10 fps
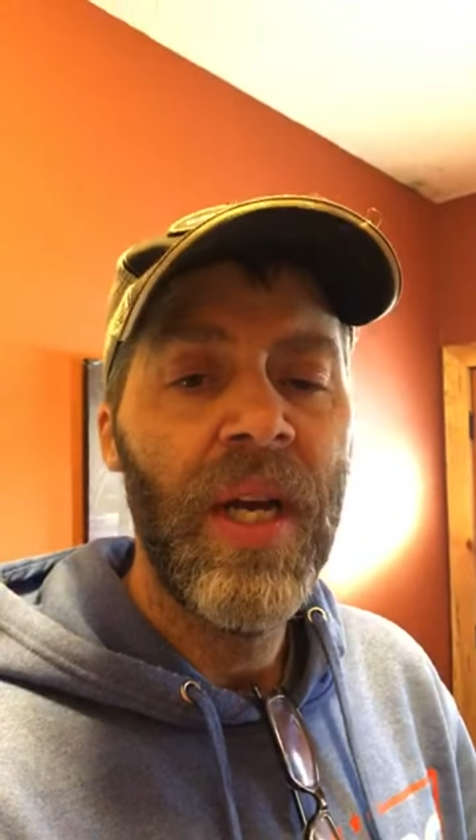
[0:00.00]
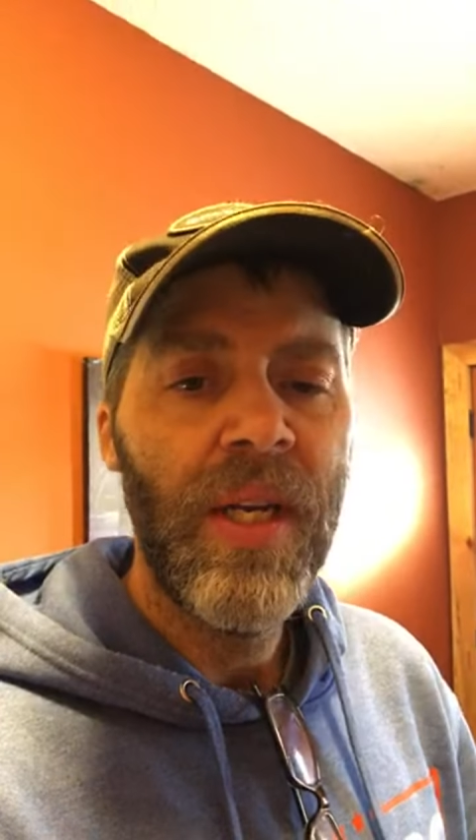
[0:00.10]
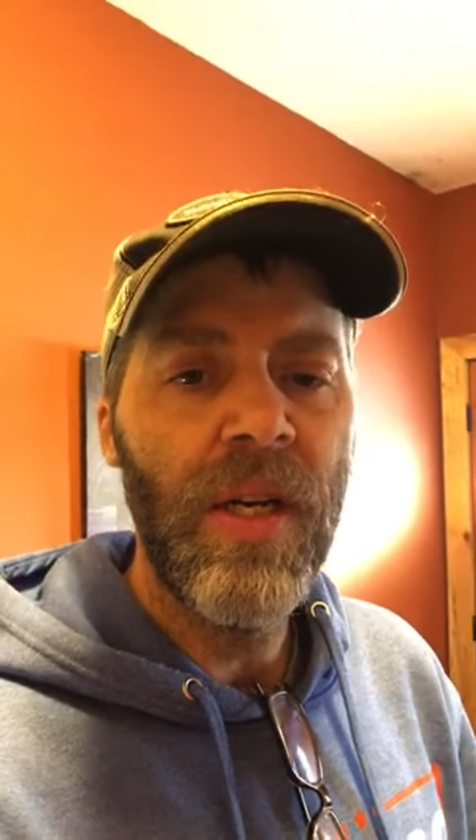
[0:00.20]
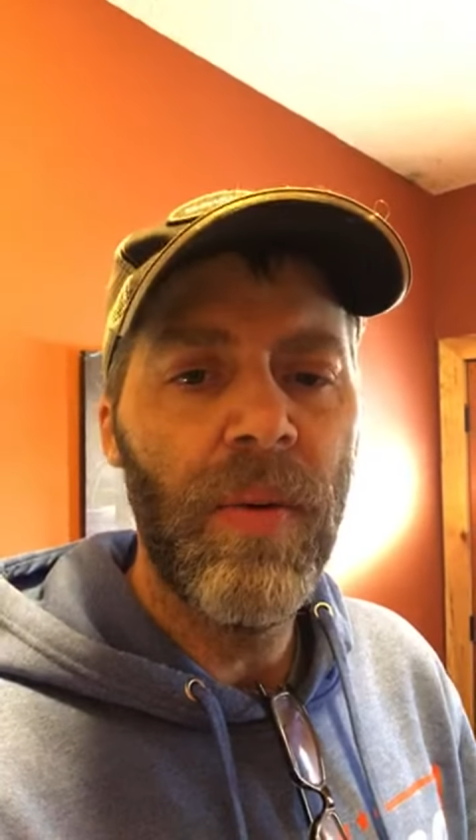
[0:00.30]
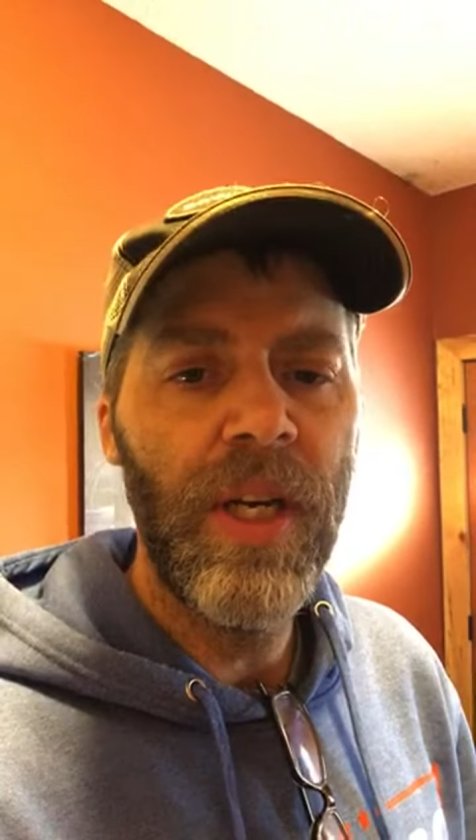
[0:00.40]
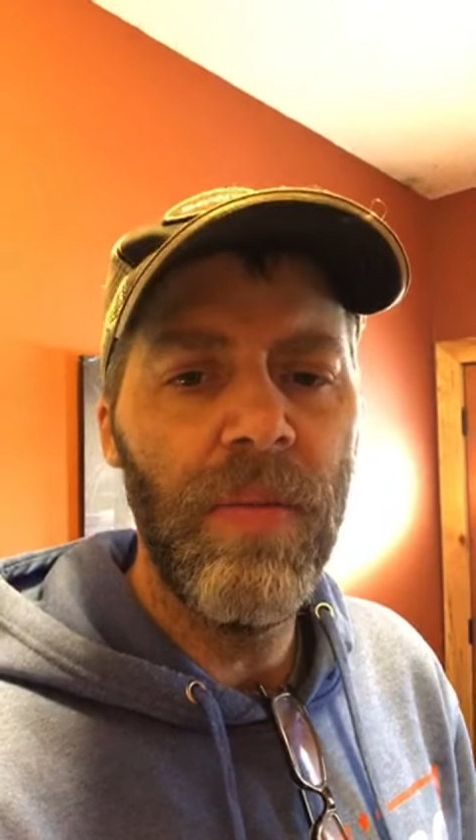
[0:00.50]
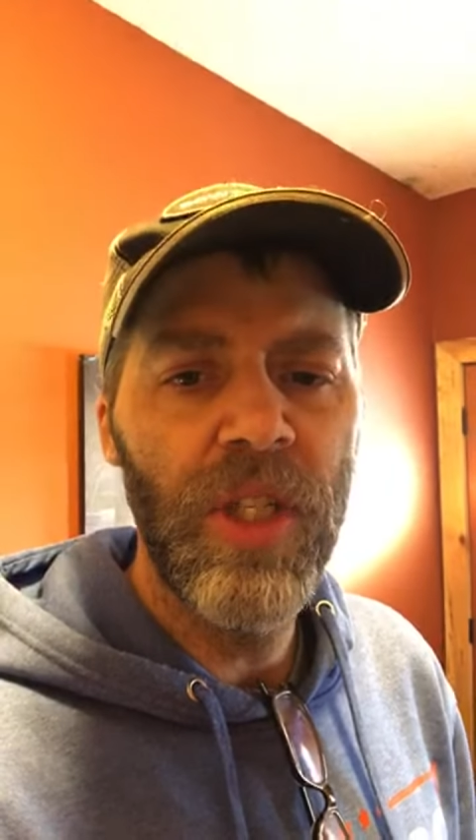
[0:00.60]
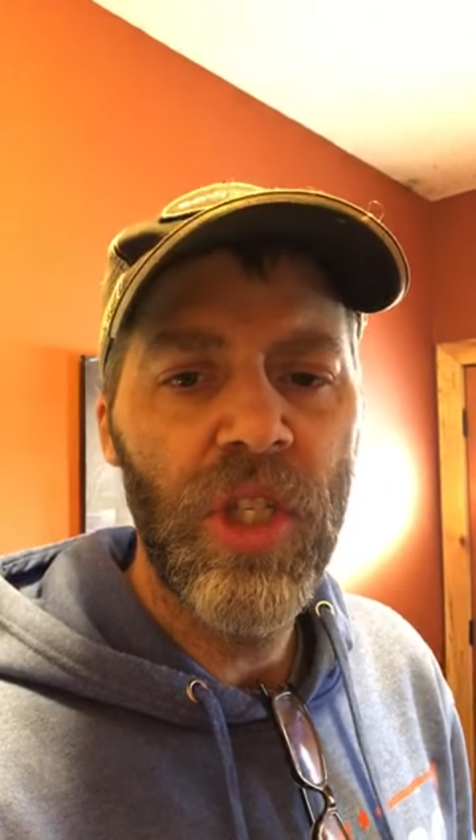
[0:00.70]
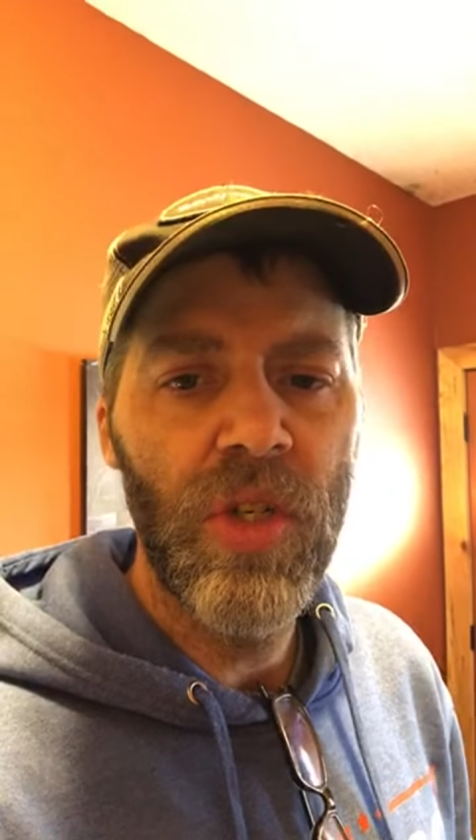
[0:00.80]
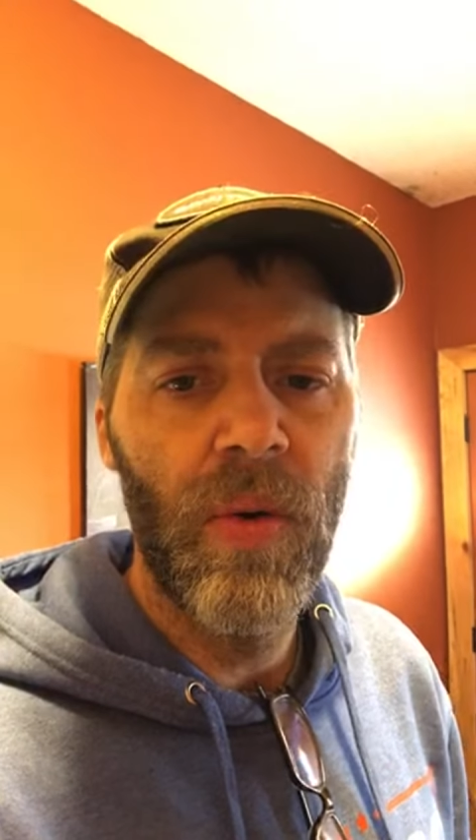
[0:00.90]
When you're
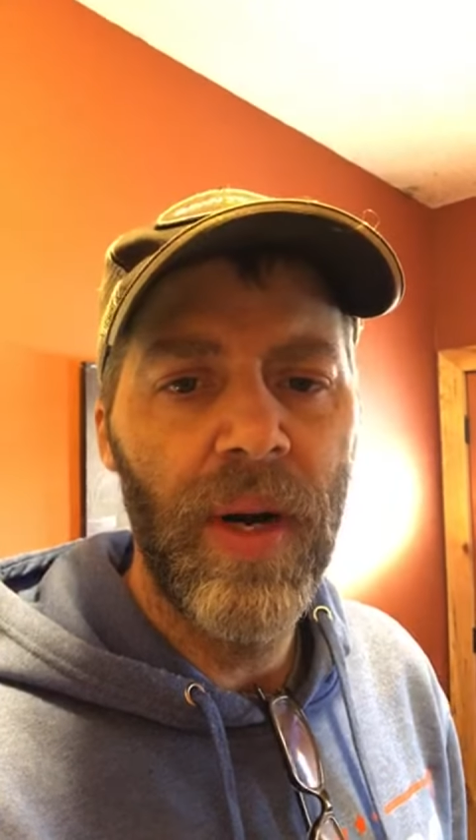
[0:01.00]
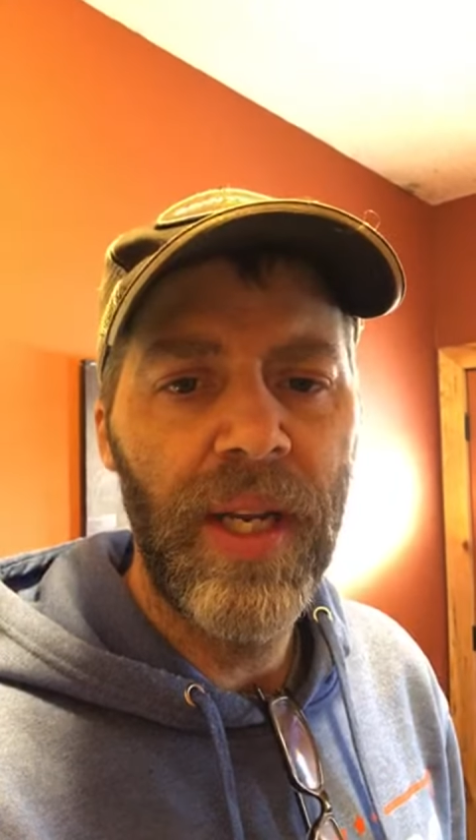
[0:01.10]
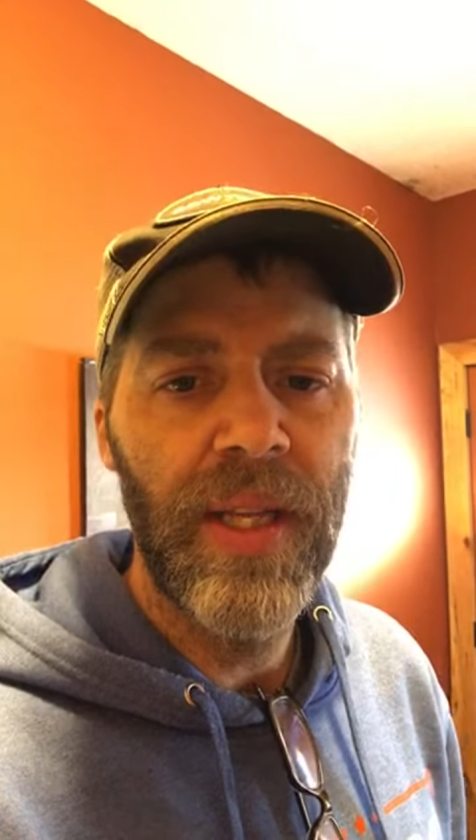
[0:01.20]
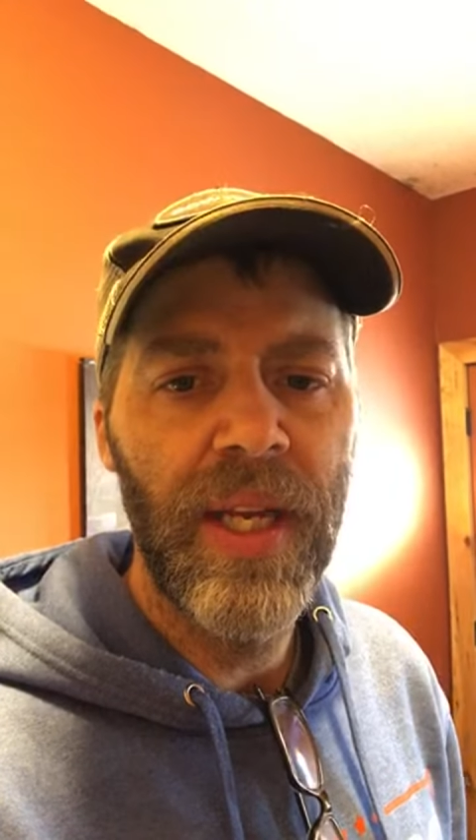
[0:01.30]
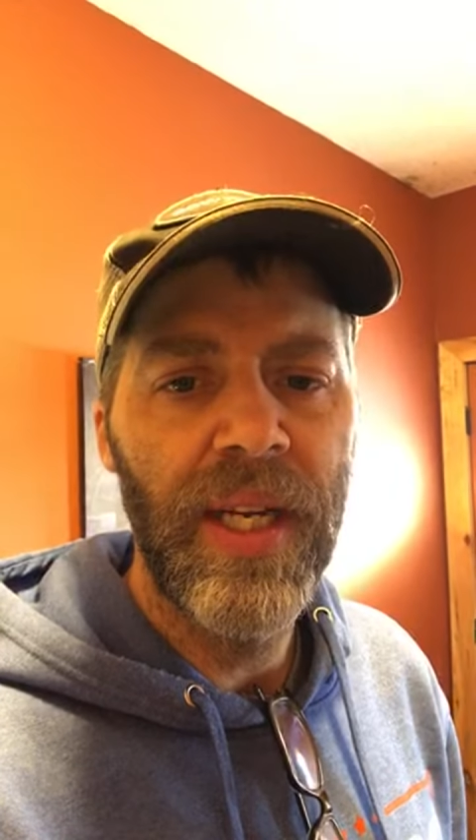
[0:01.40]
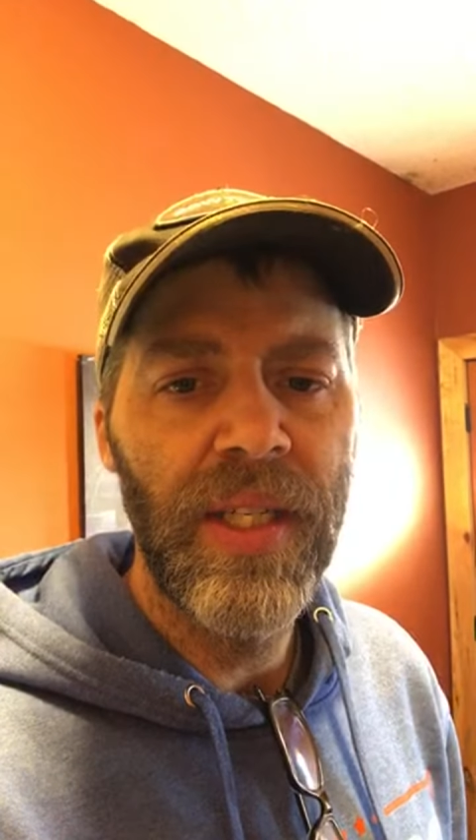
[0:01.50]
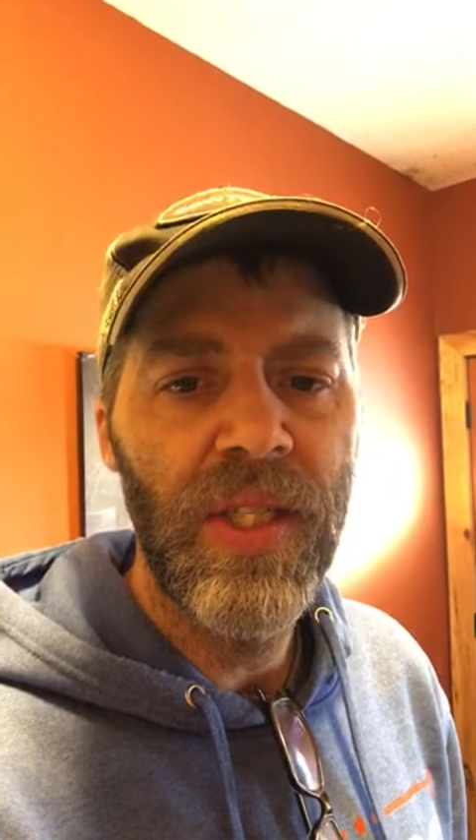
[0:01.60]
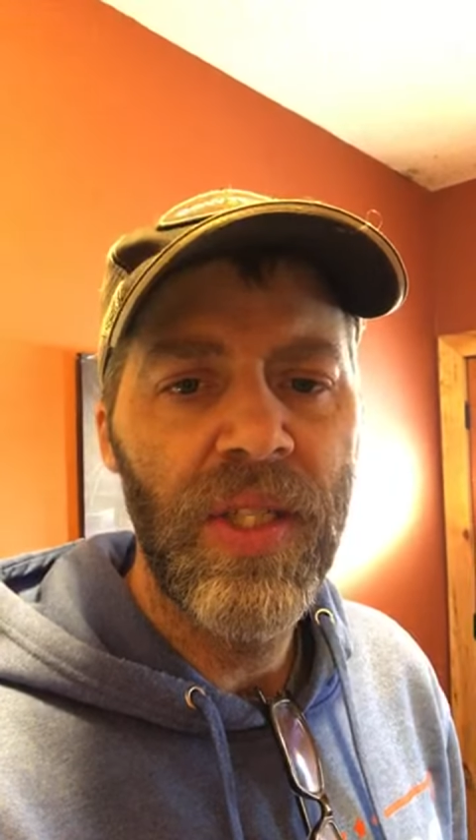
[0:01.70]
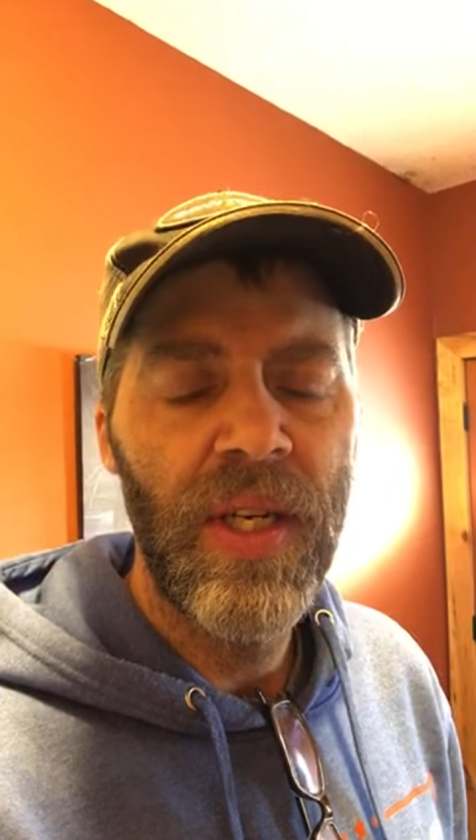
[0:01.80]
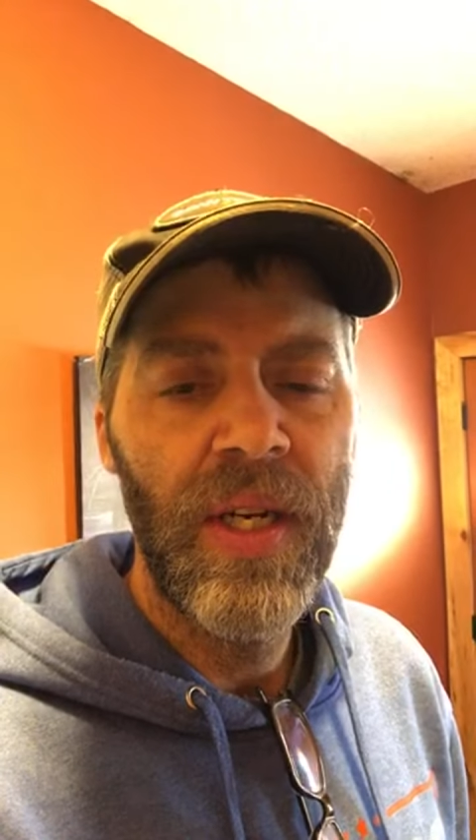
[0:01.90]
restoring
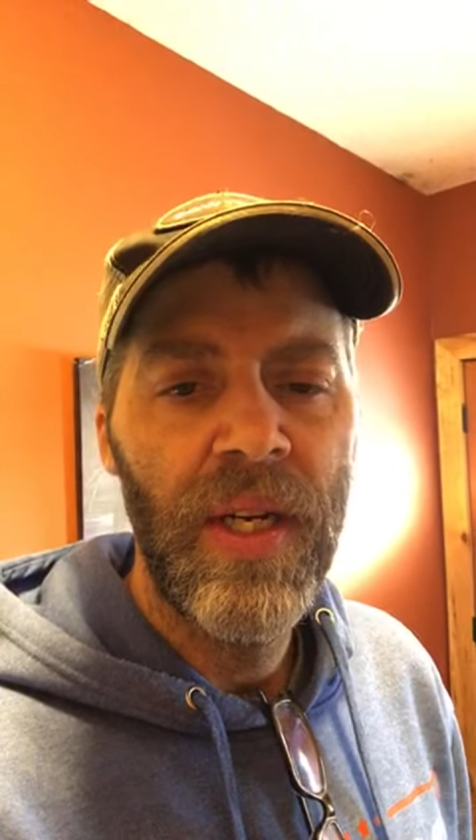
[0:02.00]
things,